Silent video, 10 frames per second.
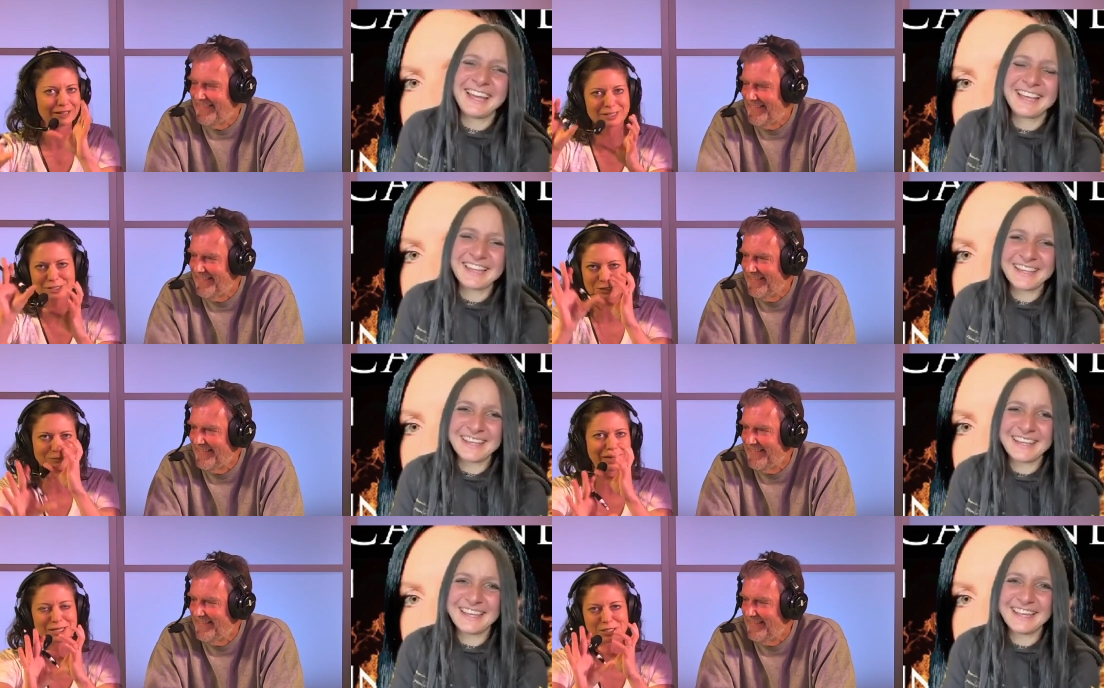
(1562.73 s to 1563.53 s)
Speaker 1: I'll get two
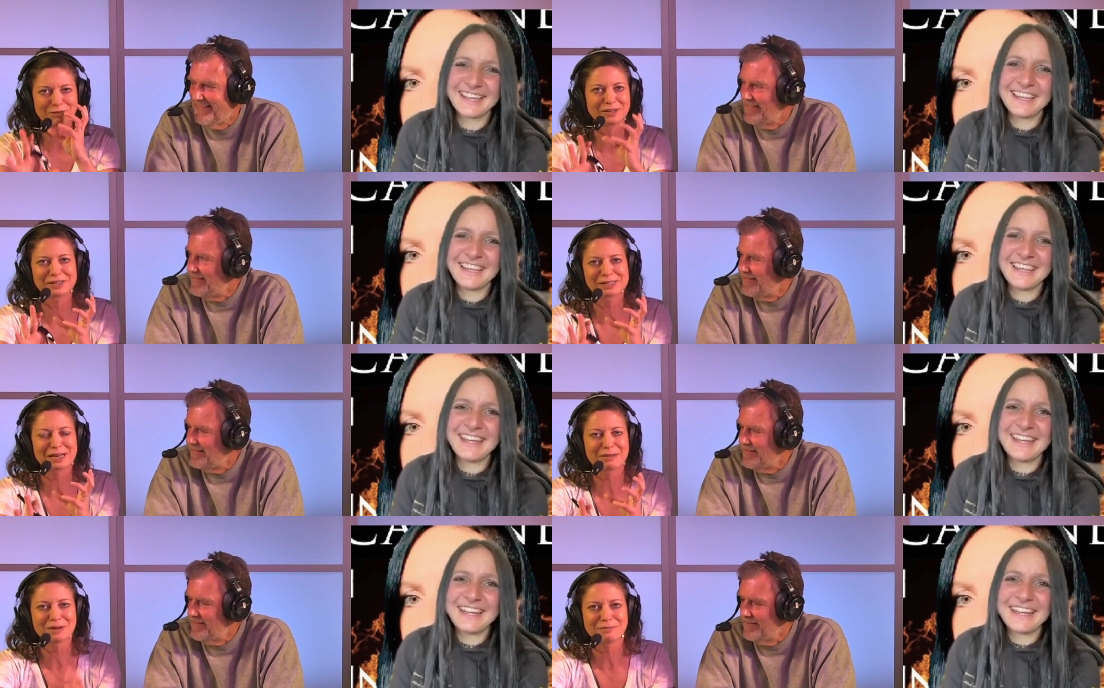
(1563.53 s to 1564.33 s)
Baskervilles,
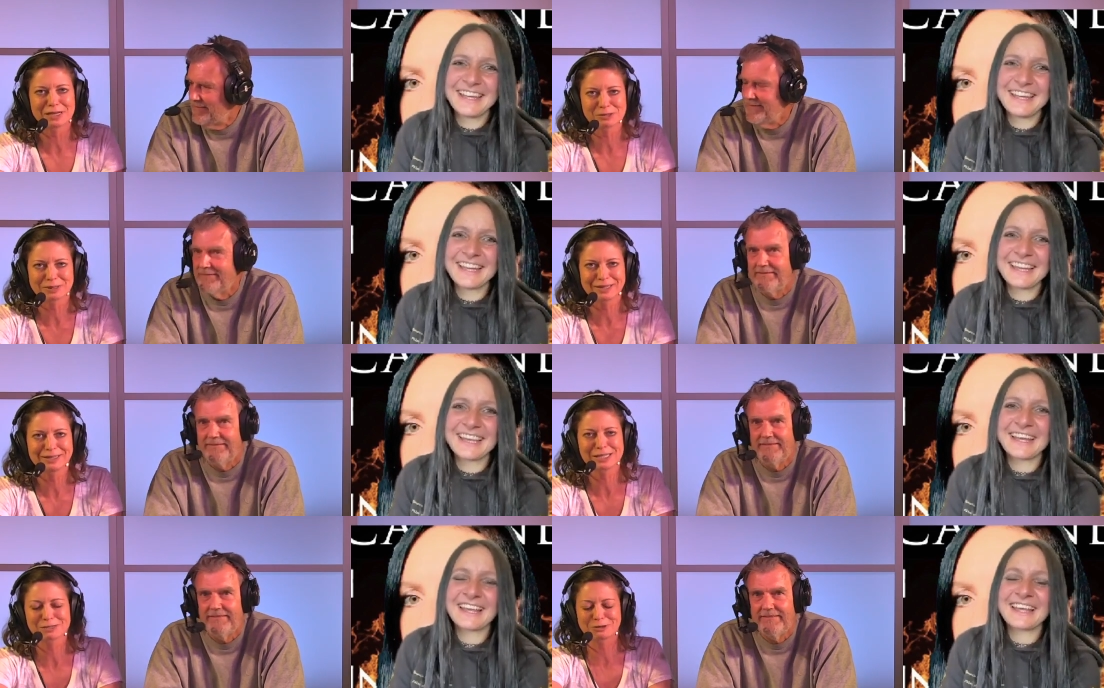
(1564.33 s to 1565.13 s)
and I'm gonna mess with
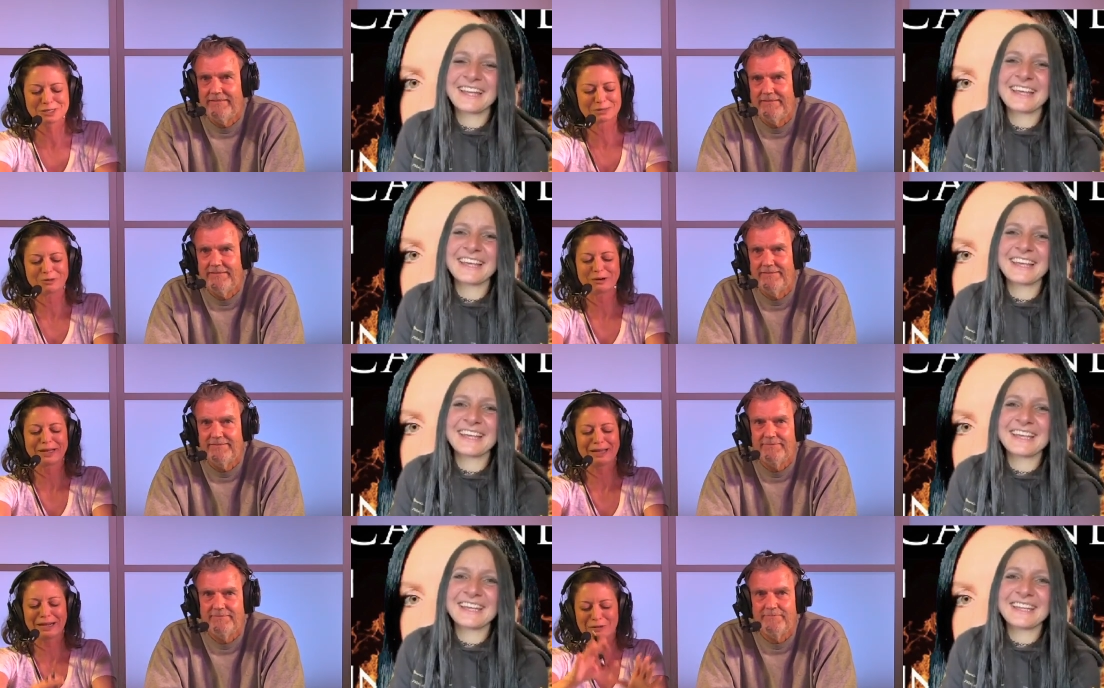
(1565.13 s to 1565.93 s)
it because we're
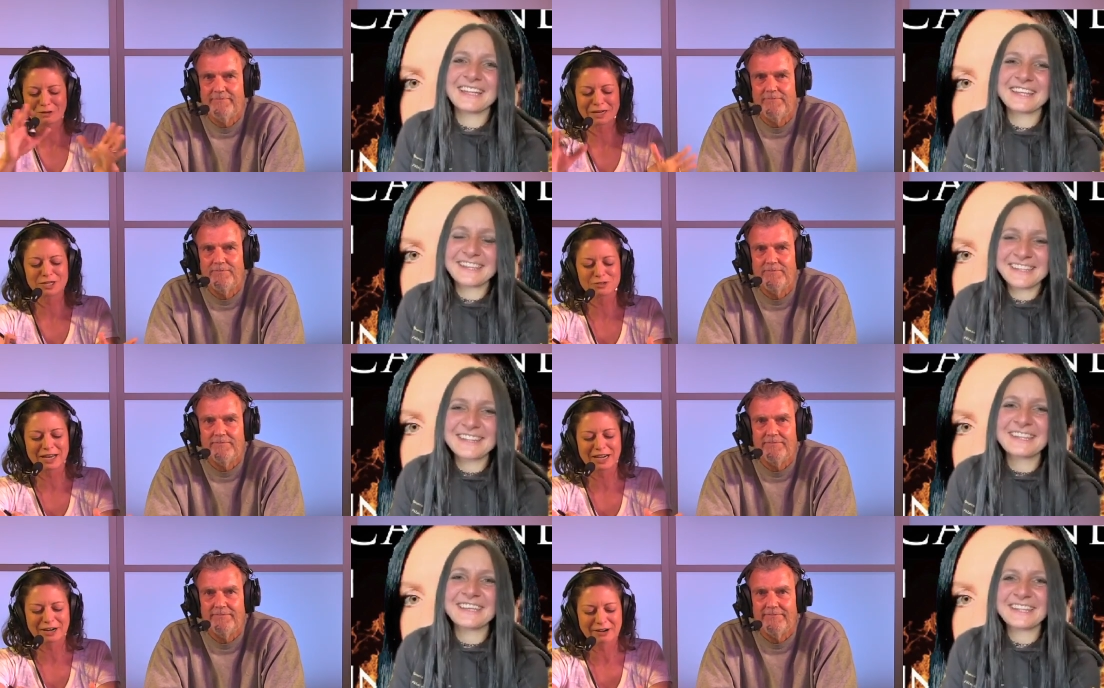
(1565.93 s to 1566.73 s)
supporting it, and we're gonna
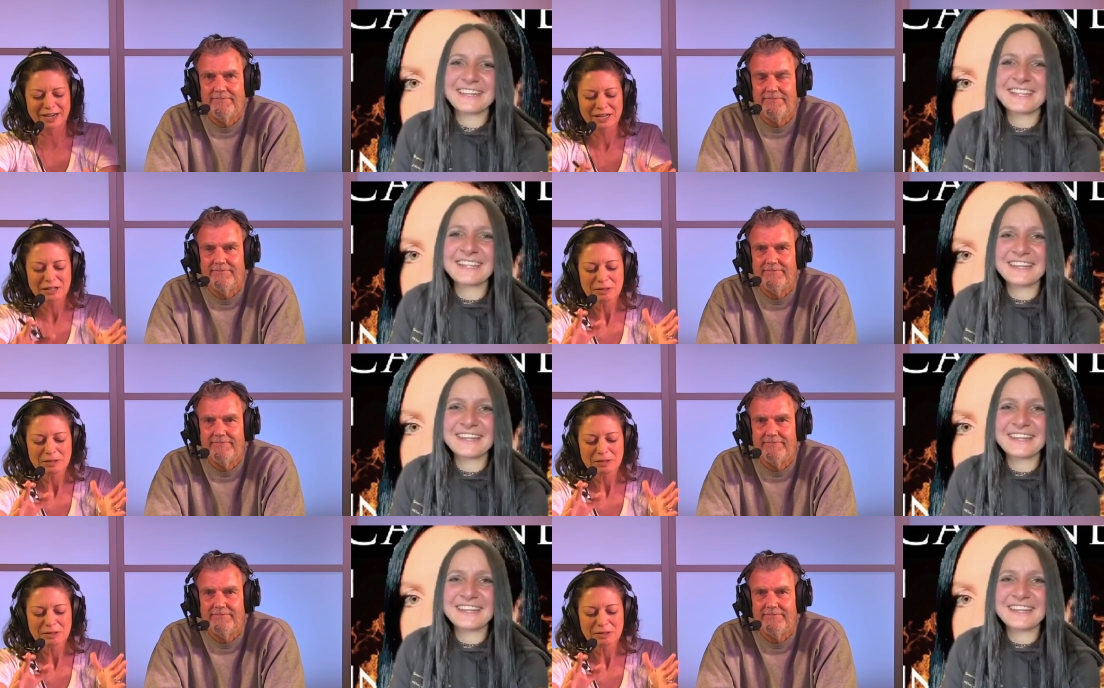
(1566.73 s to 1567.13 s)
try it on our end.